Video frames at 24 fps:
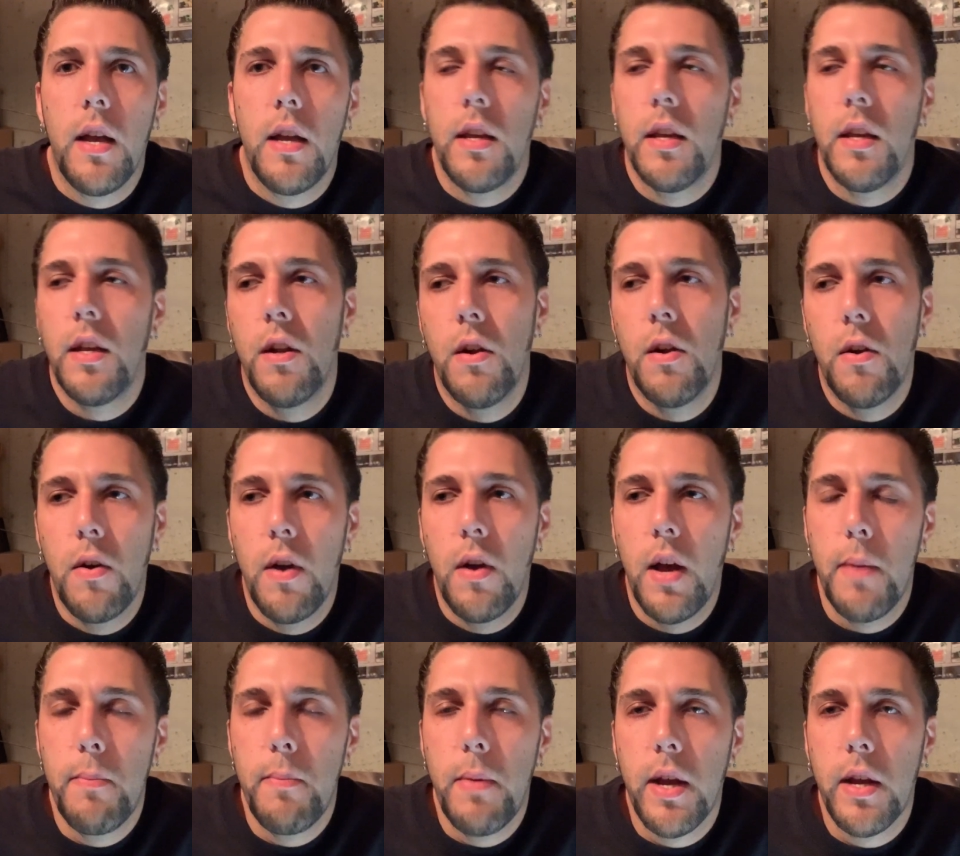
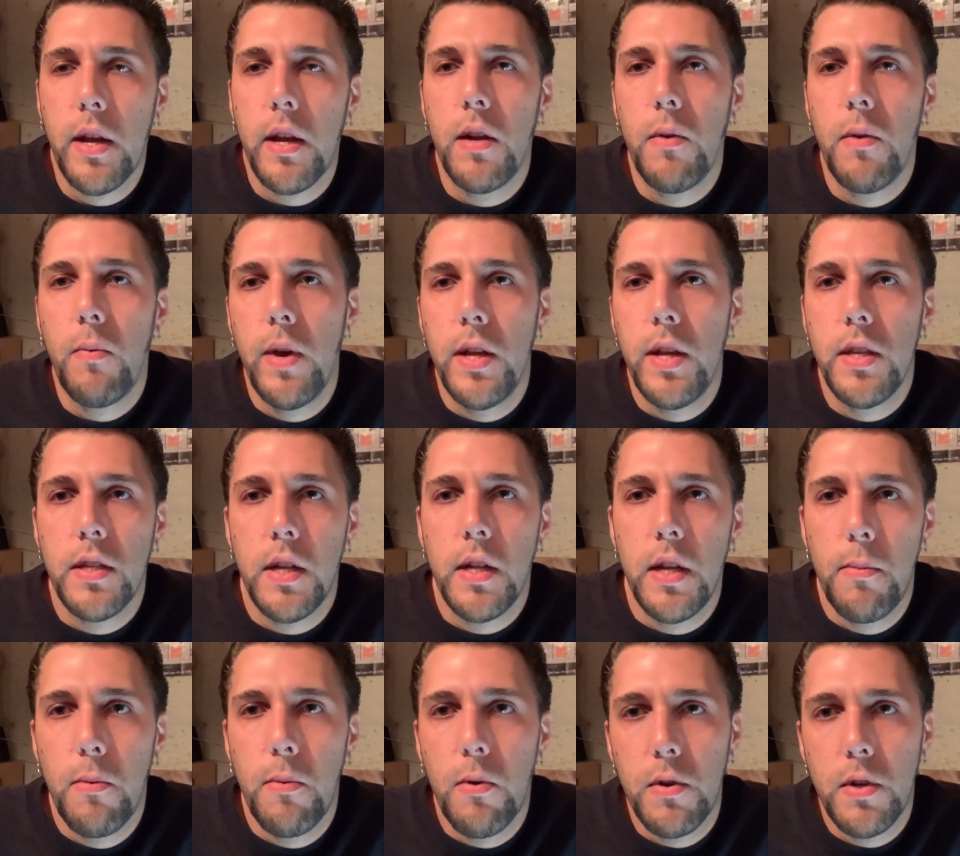I'm not going to waste
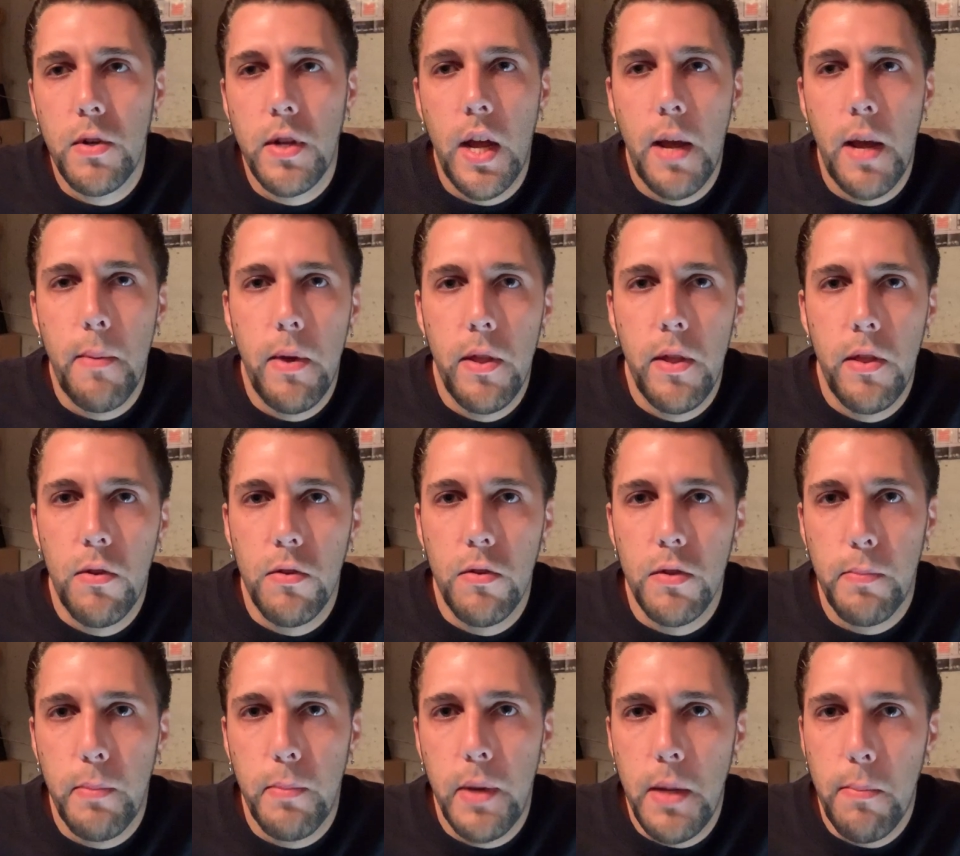any more time on
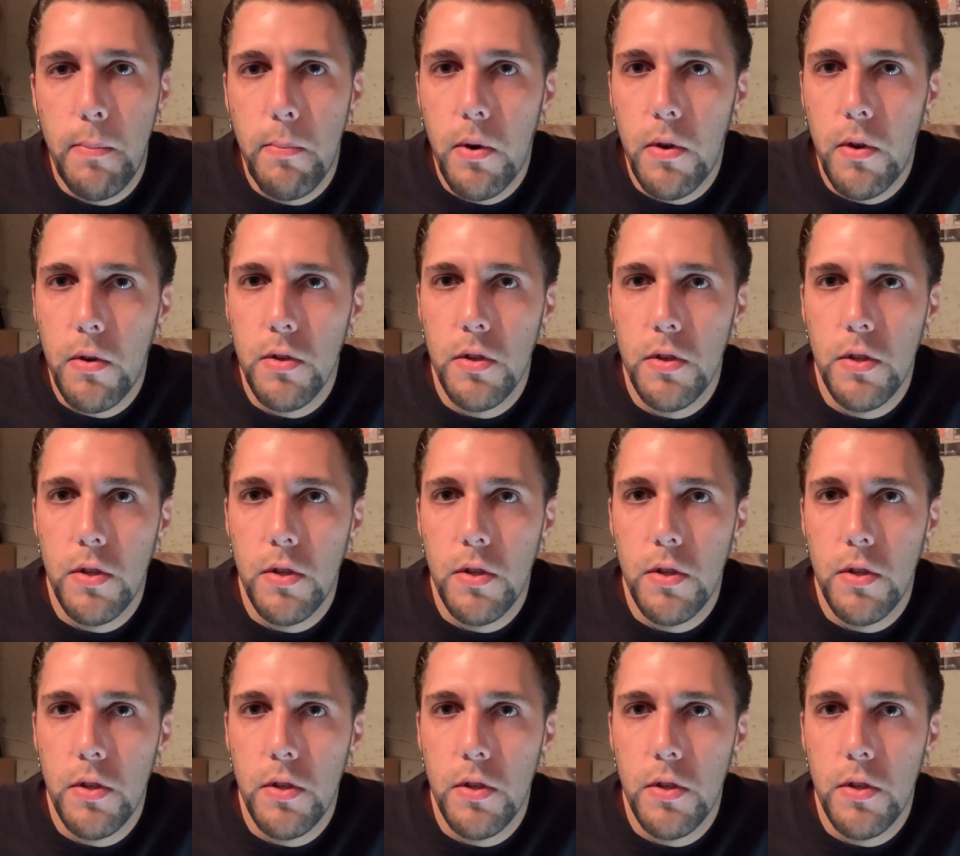those people.